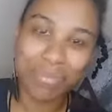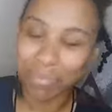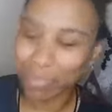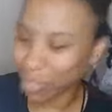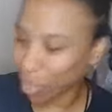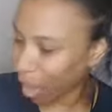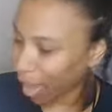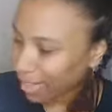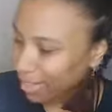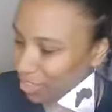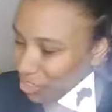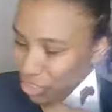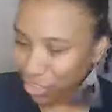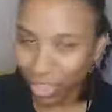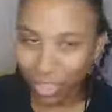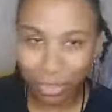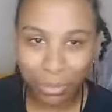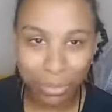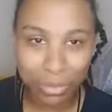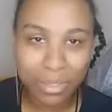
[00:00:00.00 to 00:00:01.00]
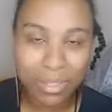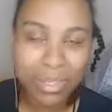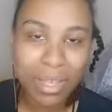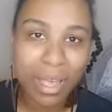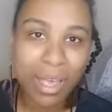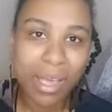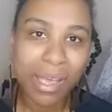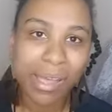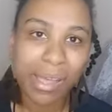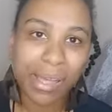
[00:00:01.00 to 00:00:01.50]
guided journals,
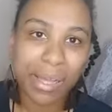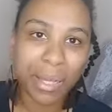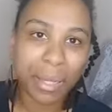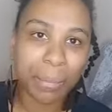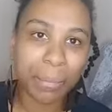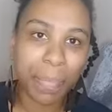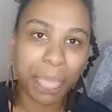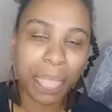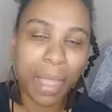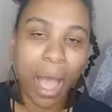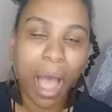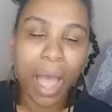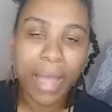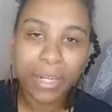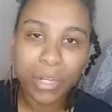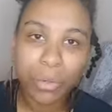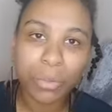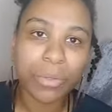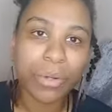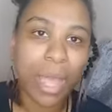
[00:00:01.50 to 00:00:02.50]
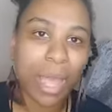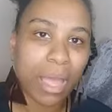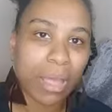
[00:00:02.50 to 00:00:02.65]
I don't